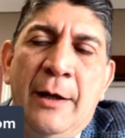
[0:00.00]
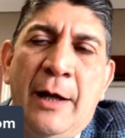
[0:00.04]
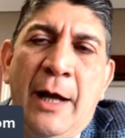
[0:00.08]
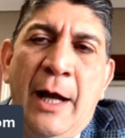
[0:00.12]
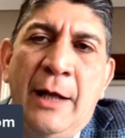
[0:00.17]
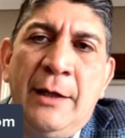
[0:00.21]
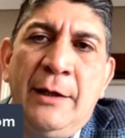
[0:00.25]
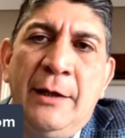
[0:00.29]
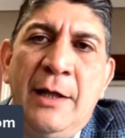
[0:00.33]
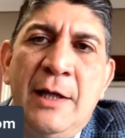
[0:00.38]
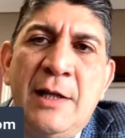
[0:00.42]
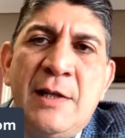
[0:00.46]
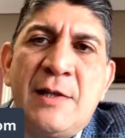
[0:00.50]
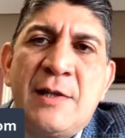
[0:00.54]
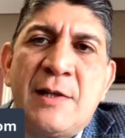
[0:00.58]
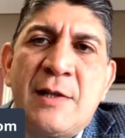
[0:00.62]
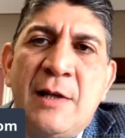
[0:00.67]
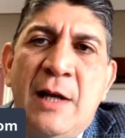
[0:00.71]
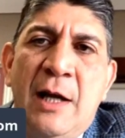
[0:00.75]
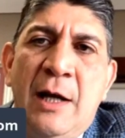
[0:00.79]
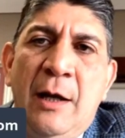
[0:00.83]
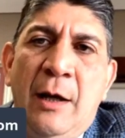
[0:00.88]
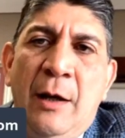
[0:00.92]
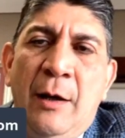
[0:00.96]
And this
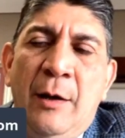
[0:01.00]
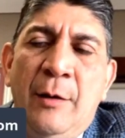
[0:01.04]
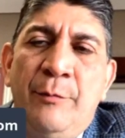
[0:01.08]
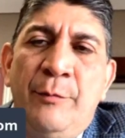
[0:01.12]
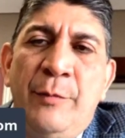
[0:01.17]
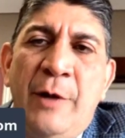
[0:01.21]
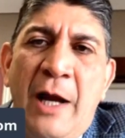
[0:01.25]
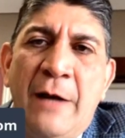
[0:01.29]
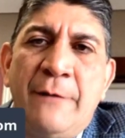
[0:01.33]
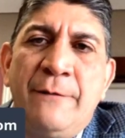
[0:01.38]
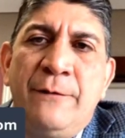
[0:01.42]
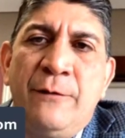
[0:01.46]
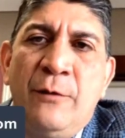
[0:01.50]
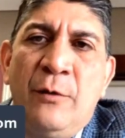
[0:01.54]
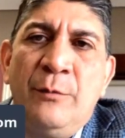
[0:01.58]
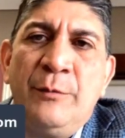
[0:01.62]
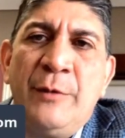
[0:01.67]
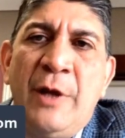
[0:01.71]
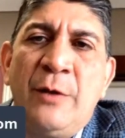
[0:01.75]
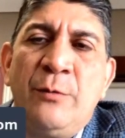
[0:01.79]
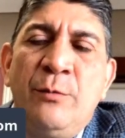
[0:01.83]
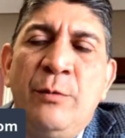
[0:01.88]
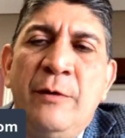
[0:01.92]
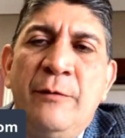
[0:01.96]
platform
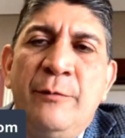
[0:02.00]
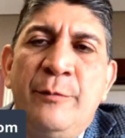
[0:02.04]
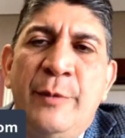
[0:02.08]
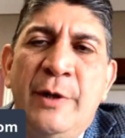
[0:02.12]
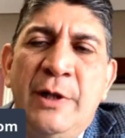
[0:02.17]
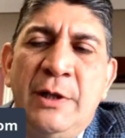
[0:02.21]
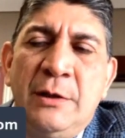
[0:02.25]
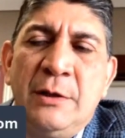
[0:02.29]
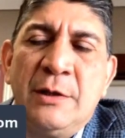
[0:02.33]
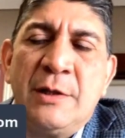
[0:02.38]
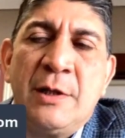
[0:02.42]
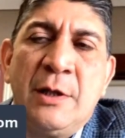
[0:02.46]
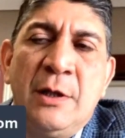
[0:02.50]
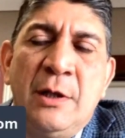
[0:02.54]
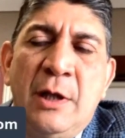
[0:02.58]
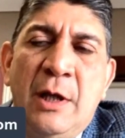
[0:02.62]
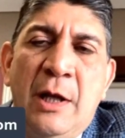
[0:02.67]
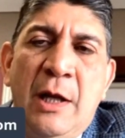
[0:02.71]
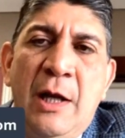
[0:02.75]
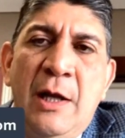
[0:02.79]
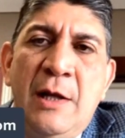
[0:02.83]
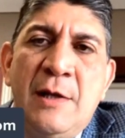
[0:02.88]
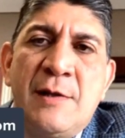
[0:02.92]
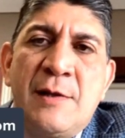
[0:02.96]
that we've built
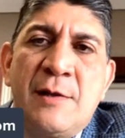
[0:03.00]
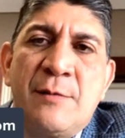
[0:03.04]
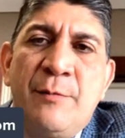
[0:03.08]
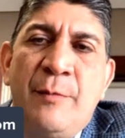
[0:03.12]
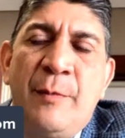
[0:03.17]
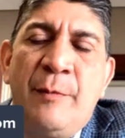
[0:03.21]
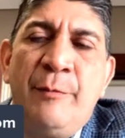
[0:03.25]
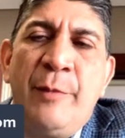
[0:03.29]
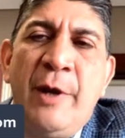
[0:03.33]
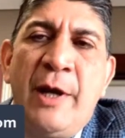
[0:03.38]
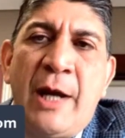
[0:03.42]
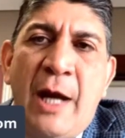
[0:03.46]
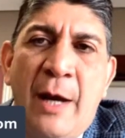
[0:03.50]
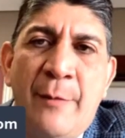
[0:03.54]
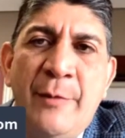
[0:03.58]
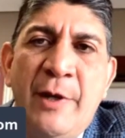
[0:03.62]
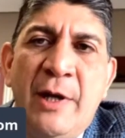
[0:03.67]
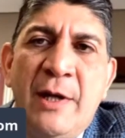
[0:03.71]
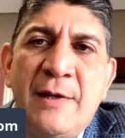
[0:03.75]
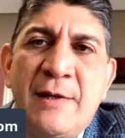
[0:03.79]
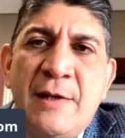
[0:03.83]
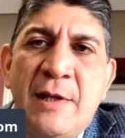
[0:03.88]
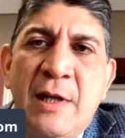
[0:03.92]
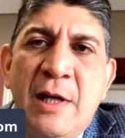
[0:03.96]
is becoming
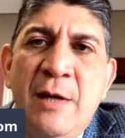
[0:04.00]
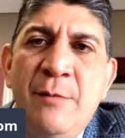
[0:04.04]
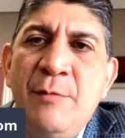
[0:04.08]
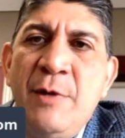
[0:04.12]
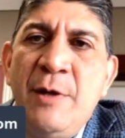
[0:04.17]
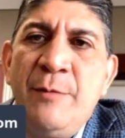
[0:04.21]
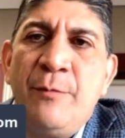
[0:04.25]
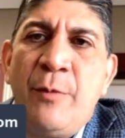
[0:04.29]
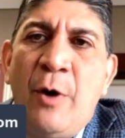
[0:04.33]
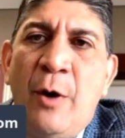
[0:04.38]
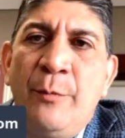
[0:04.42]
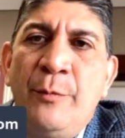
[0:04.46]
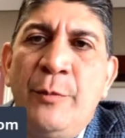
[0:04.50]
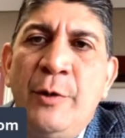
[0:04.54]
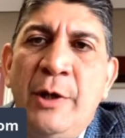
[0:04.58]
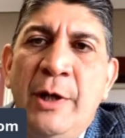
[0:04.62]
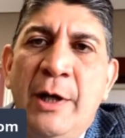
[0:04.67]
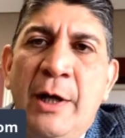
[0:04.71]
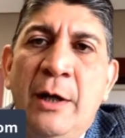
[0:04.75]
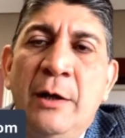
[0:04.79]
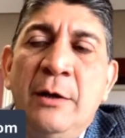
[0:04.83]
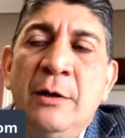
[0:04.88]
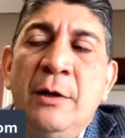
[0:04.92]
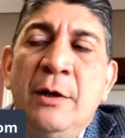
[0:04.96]
extremely
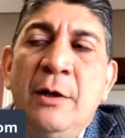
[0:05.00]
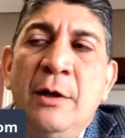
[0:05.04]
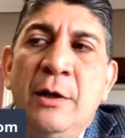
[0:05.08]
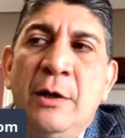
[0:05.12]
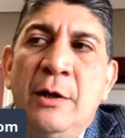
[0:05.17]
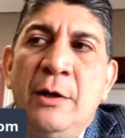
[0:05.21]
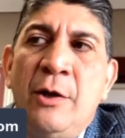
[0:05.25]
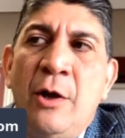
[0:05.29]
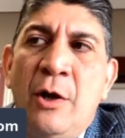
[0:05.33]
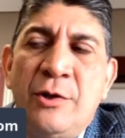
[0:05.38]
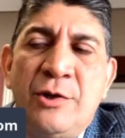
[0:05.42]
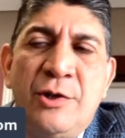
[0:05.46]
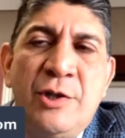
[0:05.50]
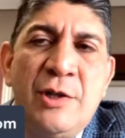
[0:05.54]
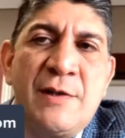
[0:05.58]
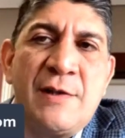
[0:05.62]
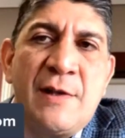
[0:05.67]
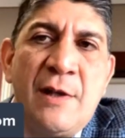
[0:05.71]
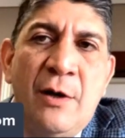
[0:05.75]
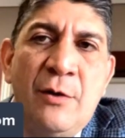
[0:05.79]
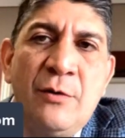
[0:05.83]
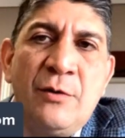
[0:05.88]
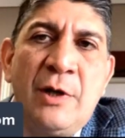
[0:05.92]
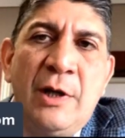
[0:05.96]
popular, not just
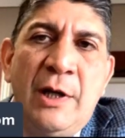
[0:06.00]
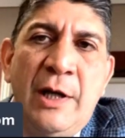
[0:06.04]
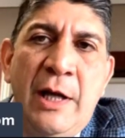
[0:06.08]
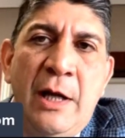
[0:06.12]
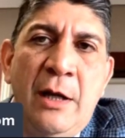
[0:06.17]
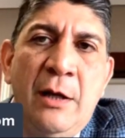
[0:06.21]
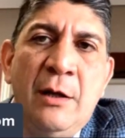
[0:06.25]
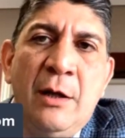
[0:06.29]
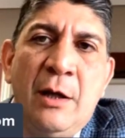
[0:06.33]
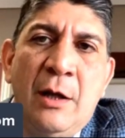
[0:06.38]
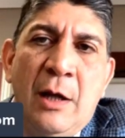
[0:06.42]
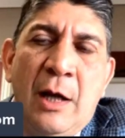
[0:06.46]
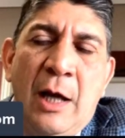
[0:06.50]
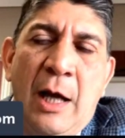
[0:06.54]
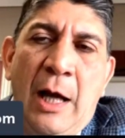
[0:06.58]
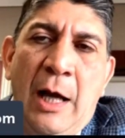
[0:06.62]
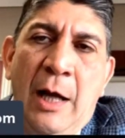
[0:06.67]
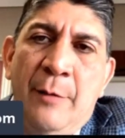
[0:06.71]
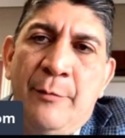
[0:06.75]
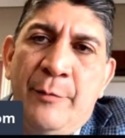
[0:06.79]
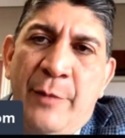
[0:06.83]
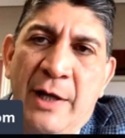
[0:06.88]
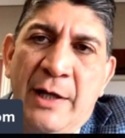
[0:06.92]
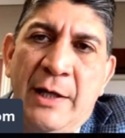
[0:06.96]
locally,
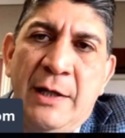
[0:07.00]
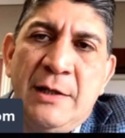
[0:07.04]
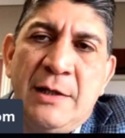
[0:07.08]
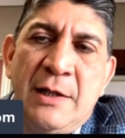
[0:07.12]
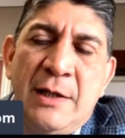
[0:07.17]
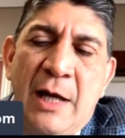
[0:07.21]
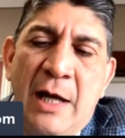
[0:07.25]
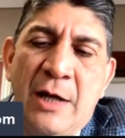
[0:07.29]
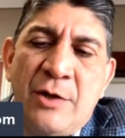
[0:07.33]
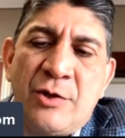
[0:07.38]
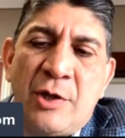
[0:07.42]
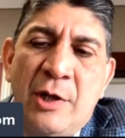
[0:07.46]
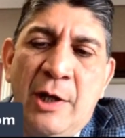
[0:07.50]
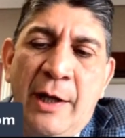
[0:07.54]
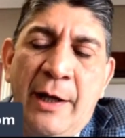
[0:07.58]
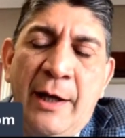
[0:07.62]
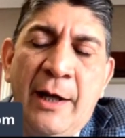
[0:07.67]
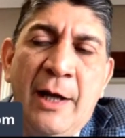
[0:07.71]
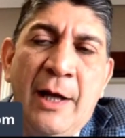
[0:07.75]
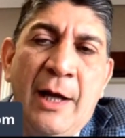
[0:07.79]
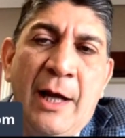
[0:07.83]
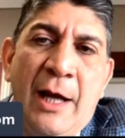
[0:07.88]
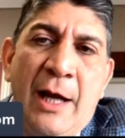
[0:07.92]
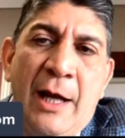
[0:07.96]
but internationally.
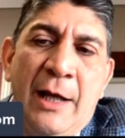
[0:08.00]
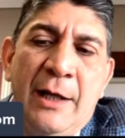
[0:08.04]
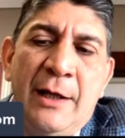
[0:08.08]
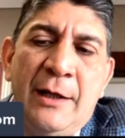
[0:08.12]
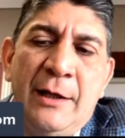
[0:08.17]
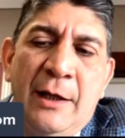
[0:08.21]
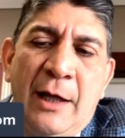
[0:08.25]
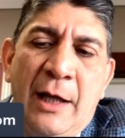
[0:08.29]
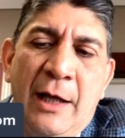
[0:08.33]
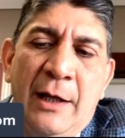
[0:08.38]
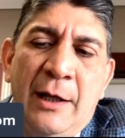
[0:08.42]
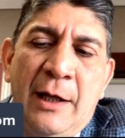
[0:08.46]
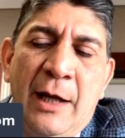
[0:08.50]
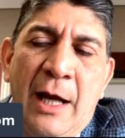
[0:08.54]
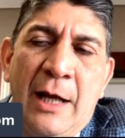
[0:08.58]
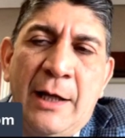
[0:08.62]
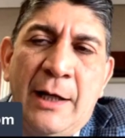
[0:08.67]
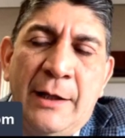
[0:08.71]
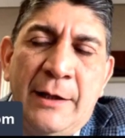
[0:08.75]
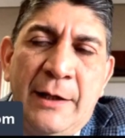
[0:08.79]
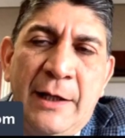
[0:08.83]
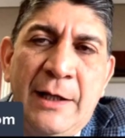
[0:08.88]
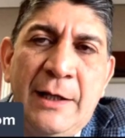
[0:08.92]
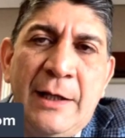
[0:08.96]
And I
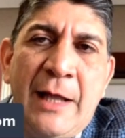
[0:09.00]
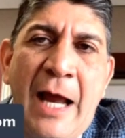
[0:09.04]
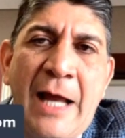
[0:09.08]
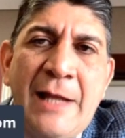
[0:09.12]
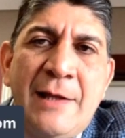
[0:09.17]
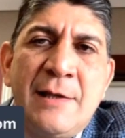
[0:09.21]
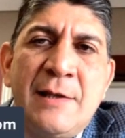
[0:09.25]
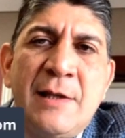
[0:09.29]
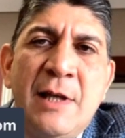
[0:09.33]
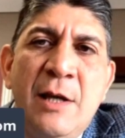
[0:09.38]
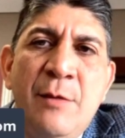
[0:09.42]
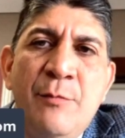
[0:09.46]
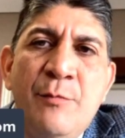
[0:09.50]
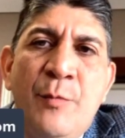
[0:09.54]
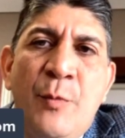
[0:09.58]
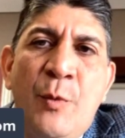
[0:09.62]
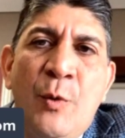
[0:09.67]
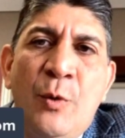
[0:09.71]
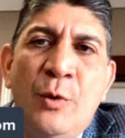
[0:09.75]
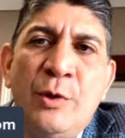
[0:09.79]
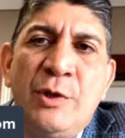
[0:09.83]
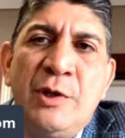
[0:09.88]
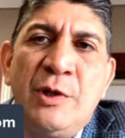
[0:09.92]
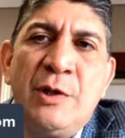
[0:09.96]
think that's the
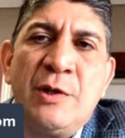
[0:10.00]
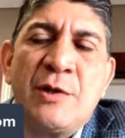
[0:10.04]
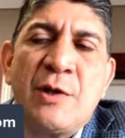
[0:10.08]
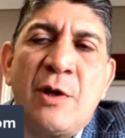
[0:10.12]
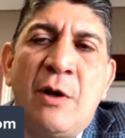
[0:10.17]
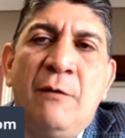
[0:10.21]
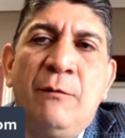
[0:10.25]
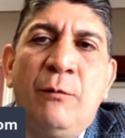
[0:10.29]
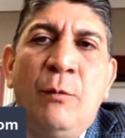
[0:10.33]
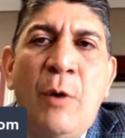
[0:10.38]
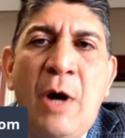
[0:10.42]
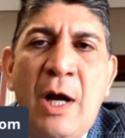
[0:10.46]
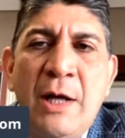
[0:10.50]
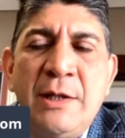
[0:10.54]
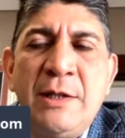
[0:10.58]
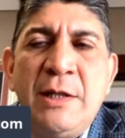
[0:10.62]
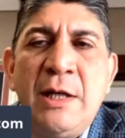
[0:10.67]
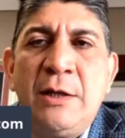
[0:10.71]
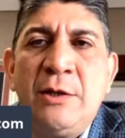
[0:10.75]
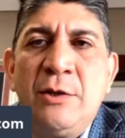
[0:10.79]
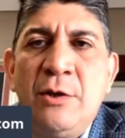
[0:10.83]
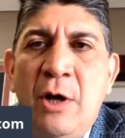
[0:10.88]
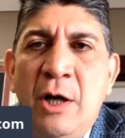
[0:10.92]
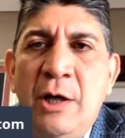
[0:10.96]
importance of what
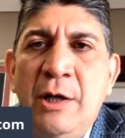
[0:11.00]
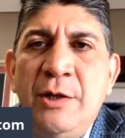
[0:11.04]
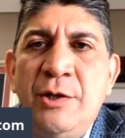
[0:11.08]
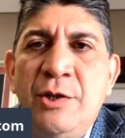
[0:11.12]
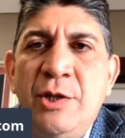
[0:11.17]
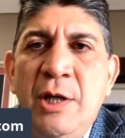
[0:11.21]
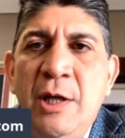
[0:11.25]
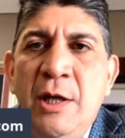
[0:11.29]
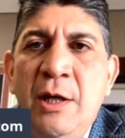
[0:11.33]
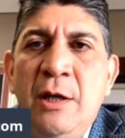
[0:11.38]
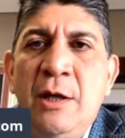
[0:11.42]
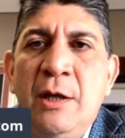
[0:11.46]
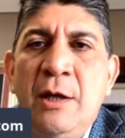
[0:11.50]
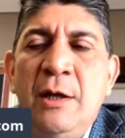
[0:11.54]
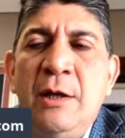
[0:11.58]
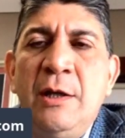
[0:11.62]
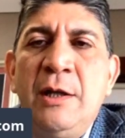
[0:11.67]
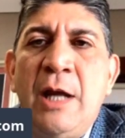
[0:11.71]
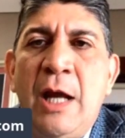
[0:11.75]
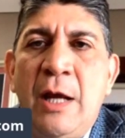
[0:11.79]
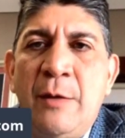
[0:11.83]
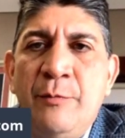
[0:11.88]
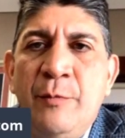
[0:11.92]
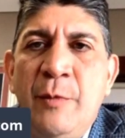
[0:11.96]
technology
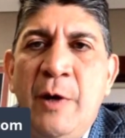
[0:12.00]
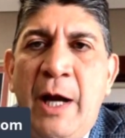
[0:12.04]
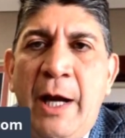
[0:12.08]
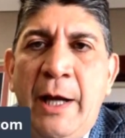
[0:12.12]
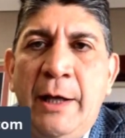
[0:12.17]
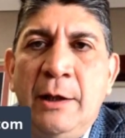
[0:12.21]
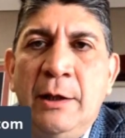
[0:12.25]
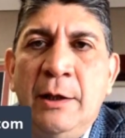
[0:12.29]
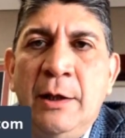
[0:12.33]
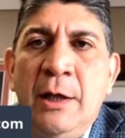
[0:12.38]
can bring.